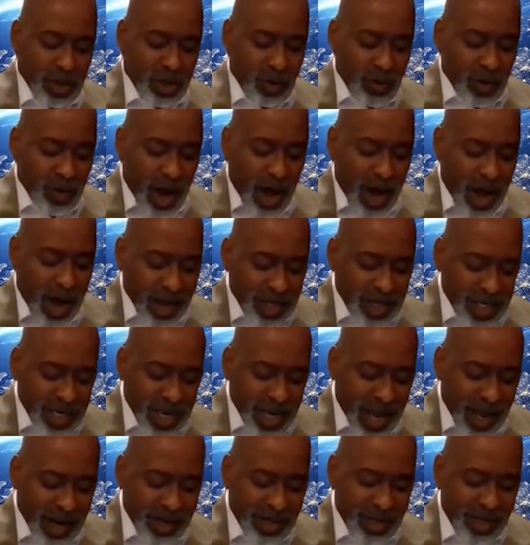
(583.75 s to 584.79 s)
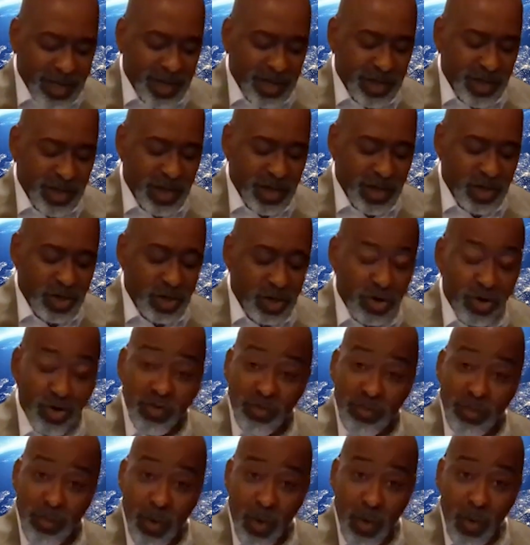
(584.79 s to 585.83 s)
So God challenges us to
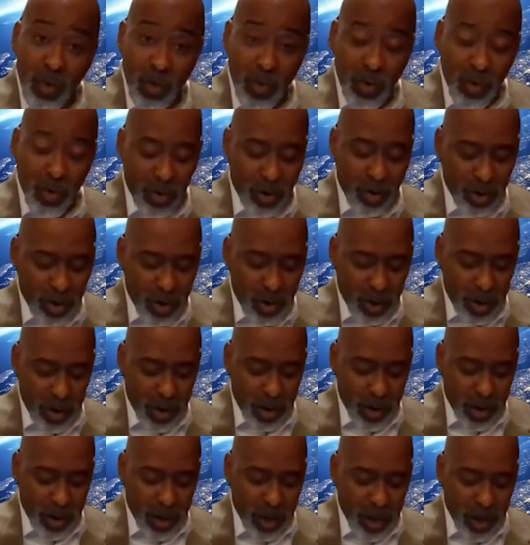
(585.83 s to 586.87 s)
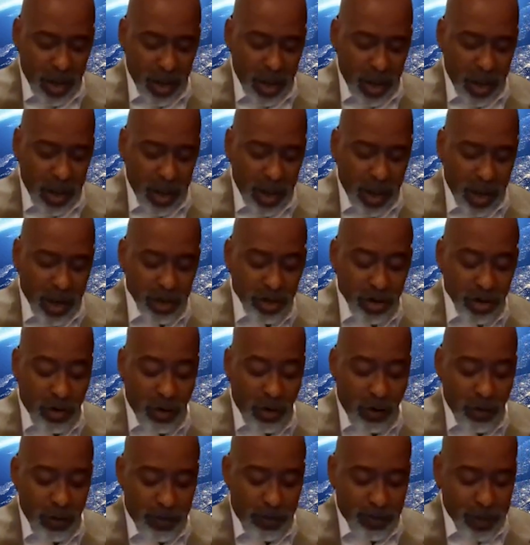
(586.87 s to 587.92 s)
do more and to
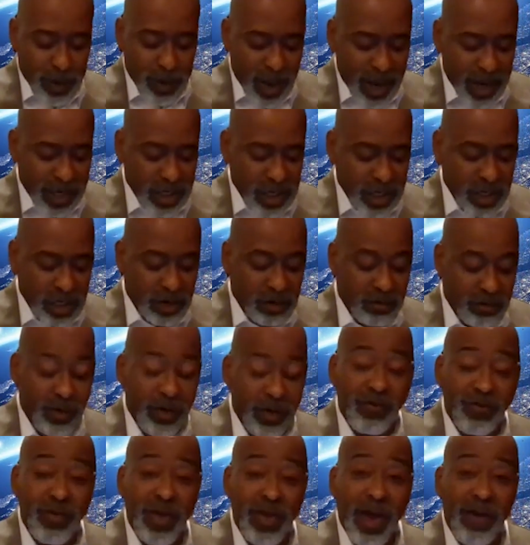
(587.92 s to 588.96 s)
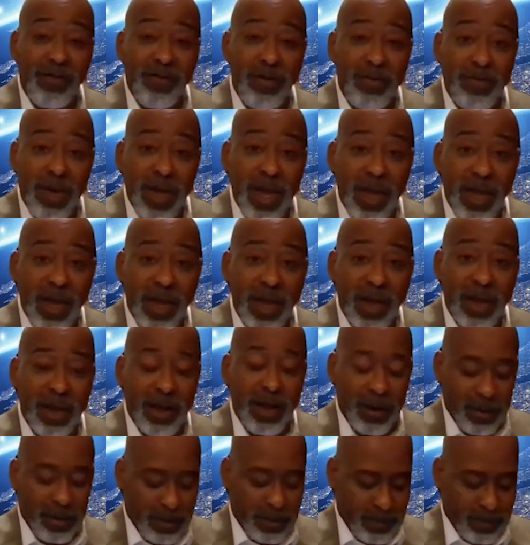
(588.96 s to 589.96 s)
go to places we've never been.